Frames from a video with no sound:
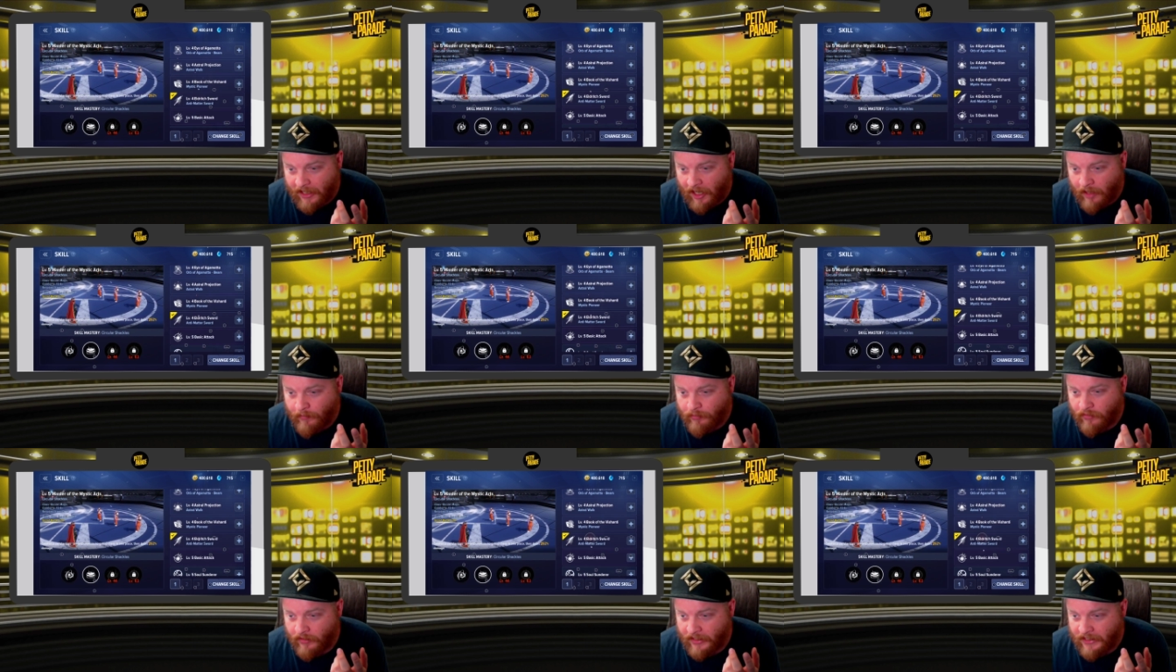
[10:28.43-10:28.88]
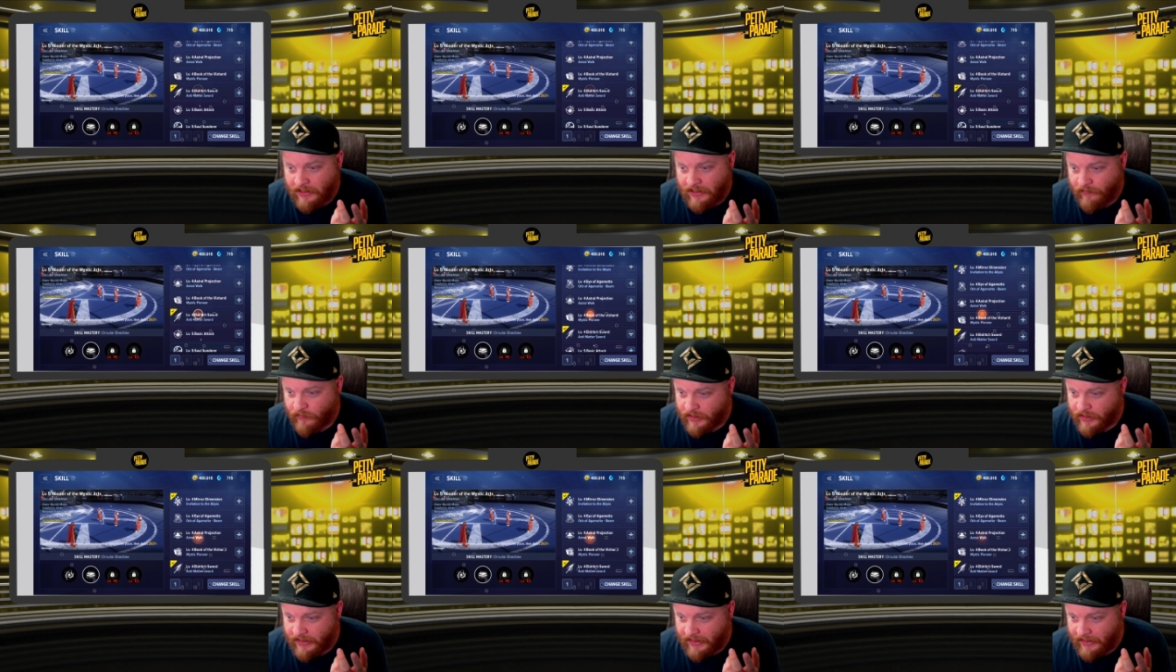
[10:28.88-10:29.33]
upgrades
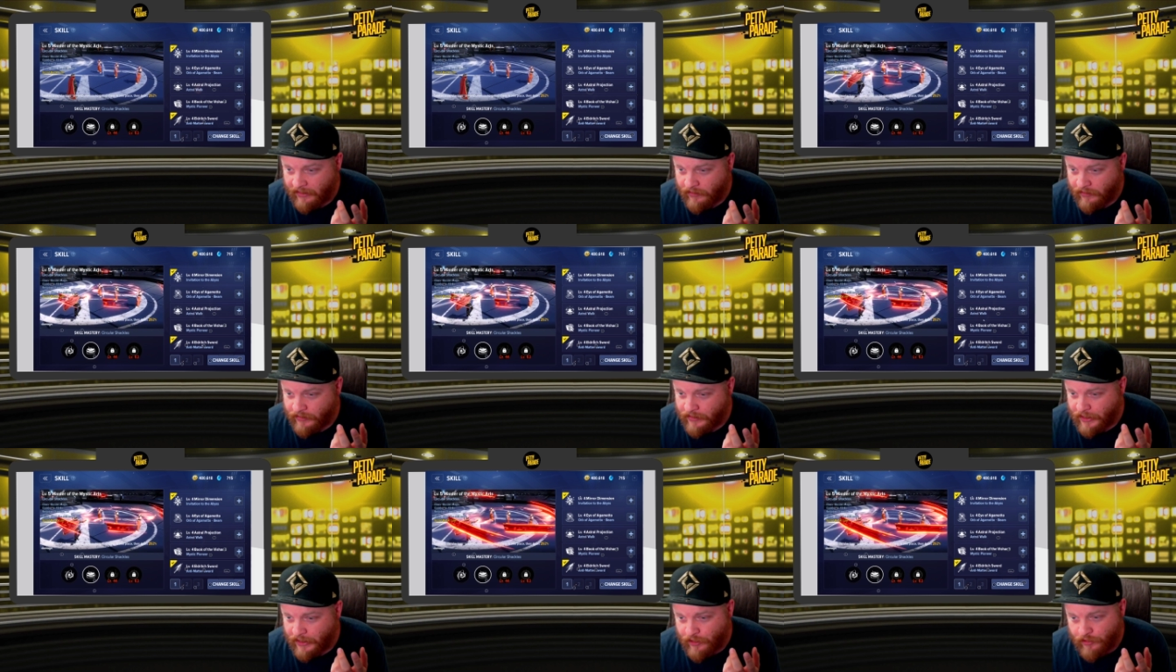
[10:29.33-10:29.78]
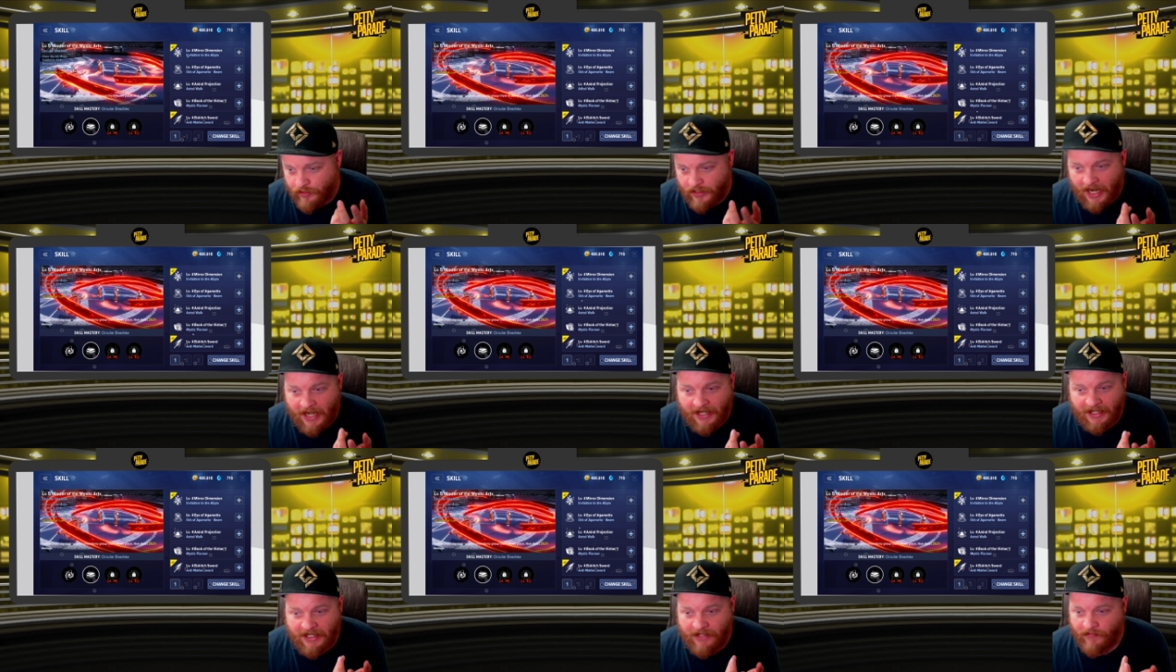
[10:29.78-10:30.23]
for skills that you're
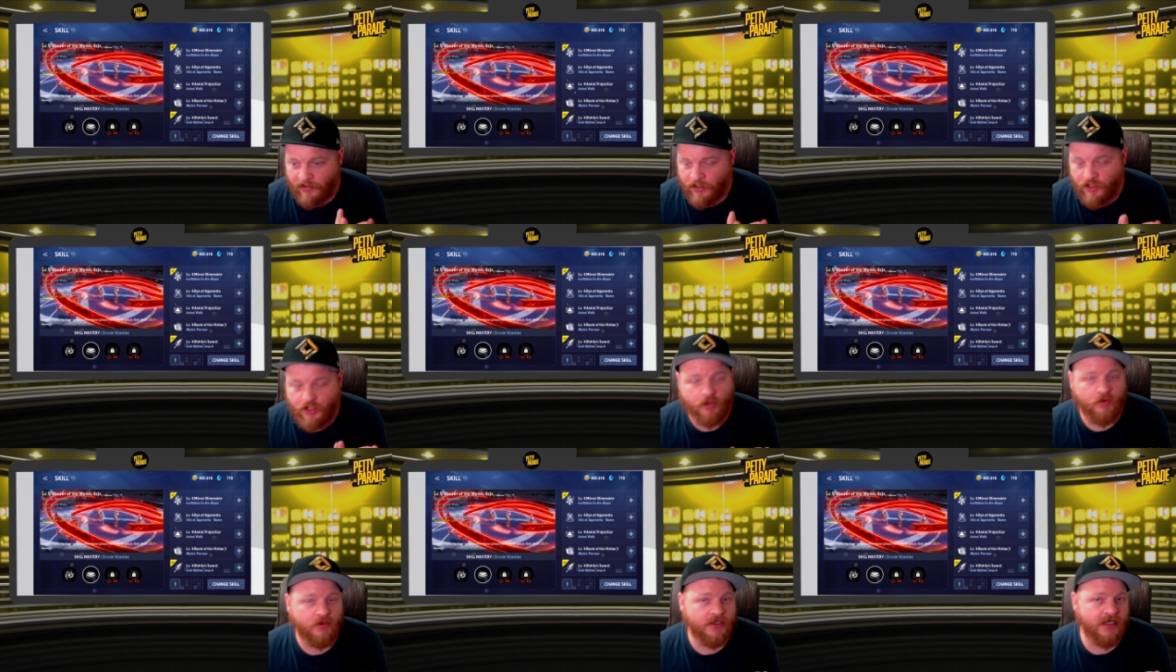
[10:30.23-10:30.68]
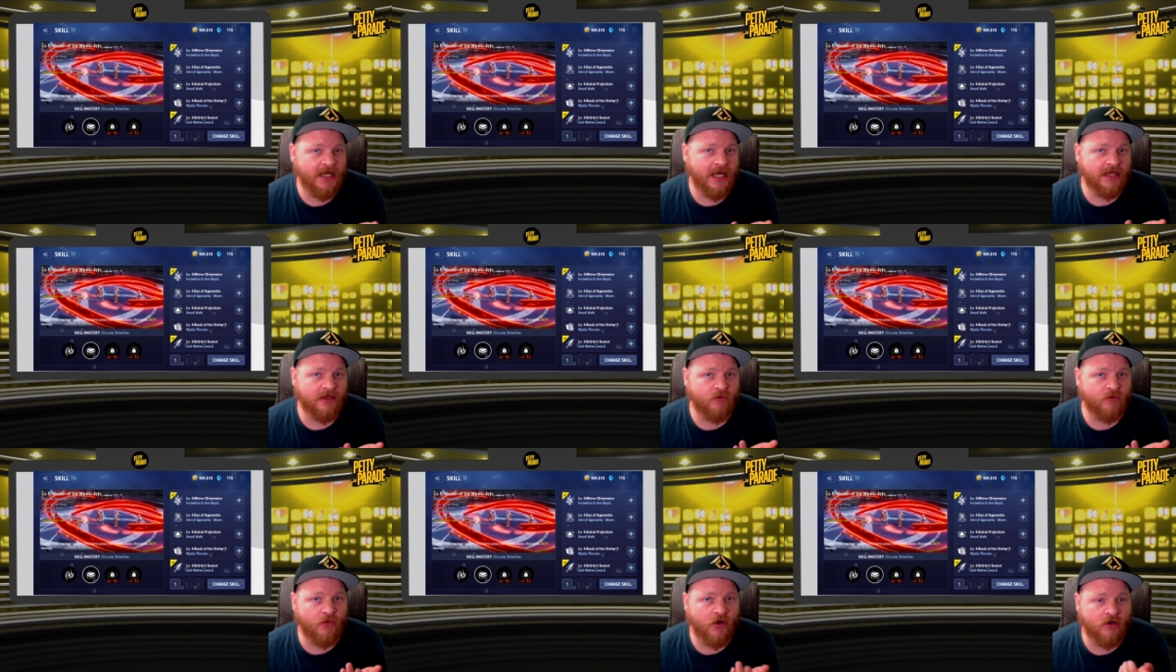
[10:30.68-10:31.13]
not even using
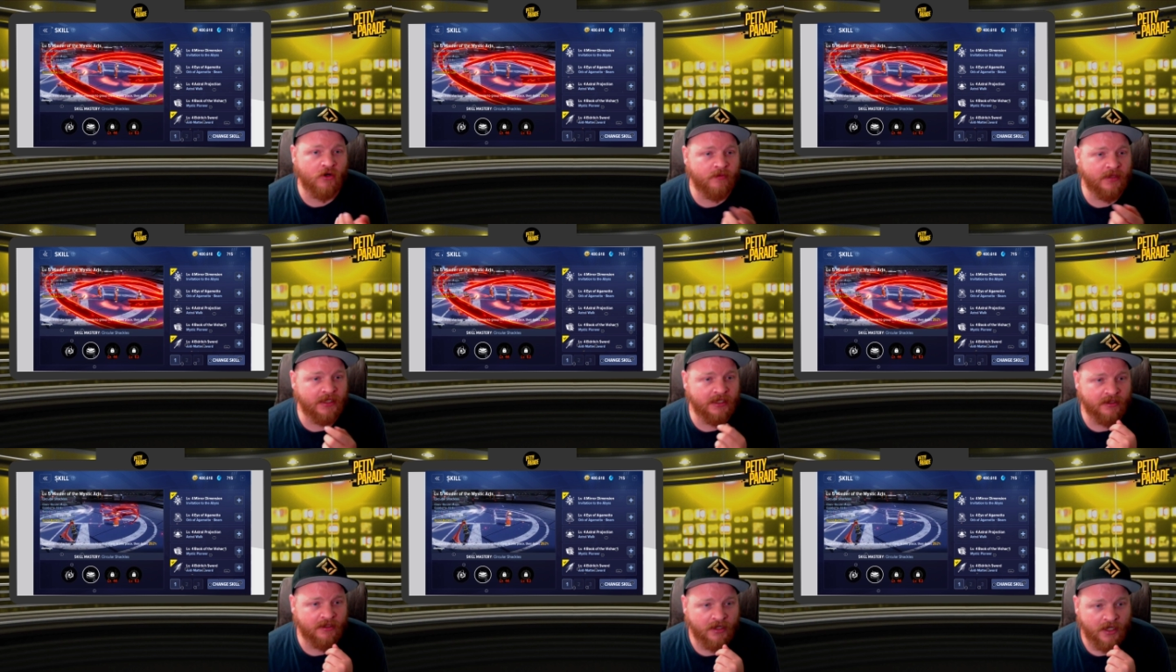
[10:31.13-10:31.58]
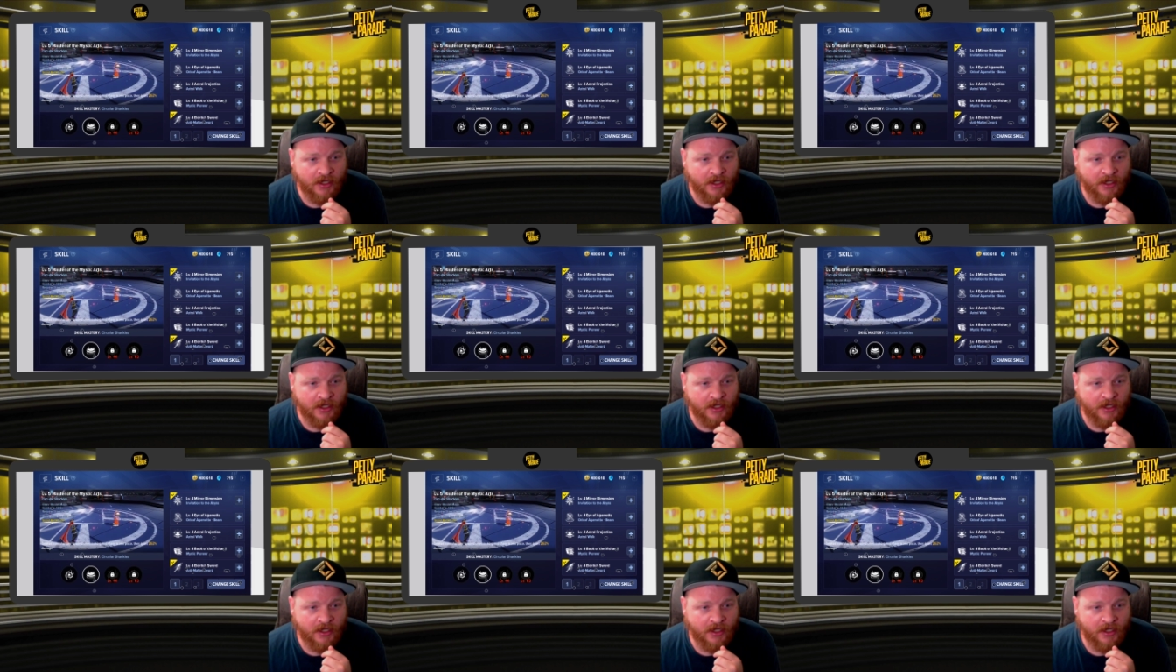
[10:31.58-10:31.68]
at the moment.